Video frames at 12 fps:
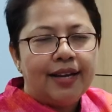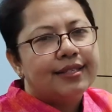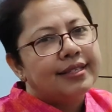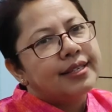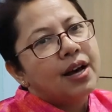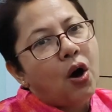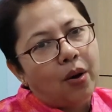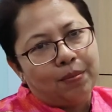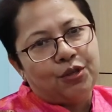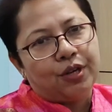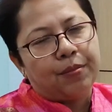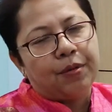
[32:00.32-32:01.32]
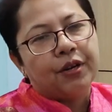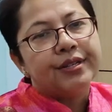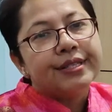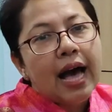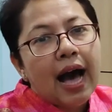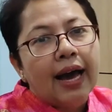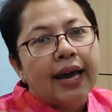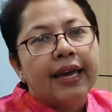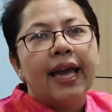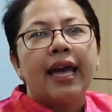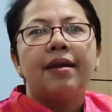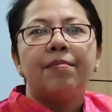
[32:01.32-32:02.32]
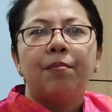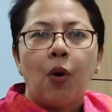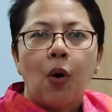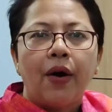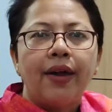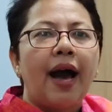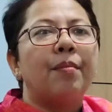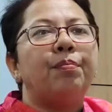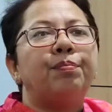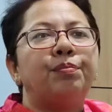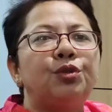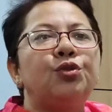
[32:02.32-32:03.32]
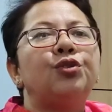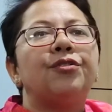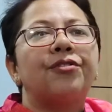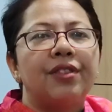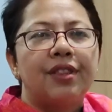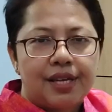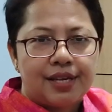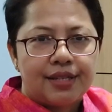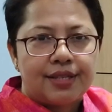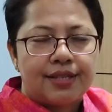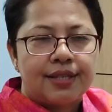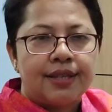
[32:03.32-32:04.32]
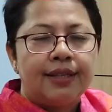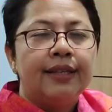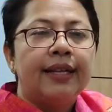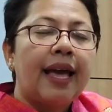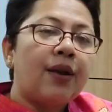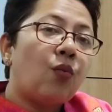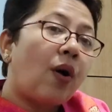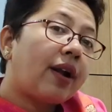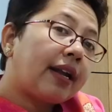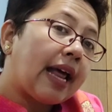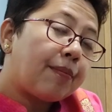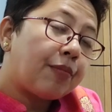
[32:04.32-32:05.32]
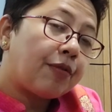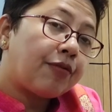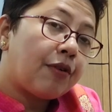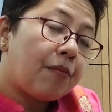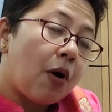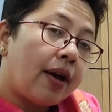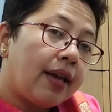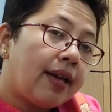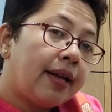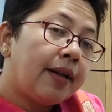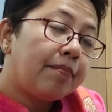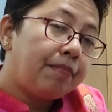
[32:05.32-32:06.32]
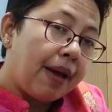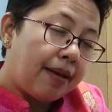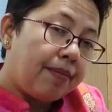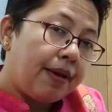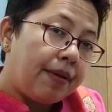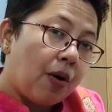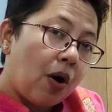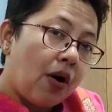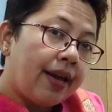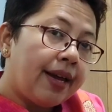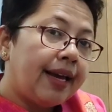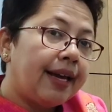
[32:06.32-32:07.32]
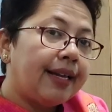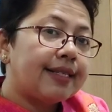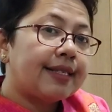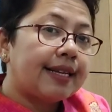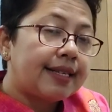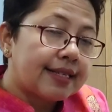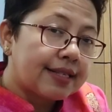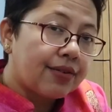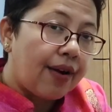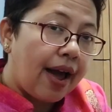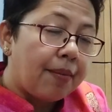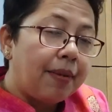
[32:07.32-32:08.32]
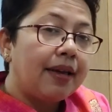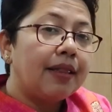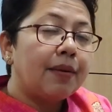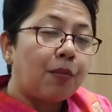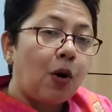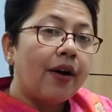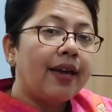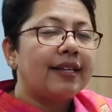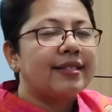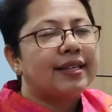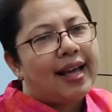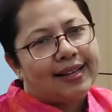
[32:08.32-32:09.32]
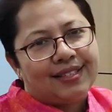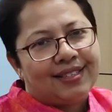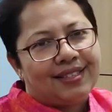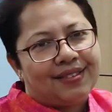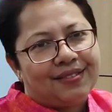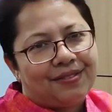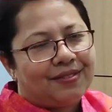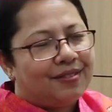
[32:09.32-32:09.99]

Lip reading: It's the object, because I and boy are two different things. And what type of a boy? Baby boy. It is the describing the boy. It's an adjective.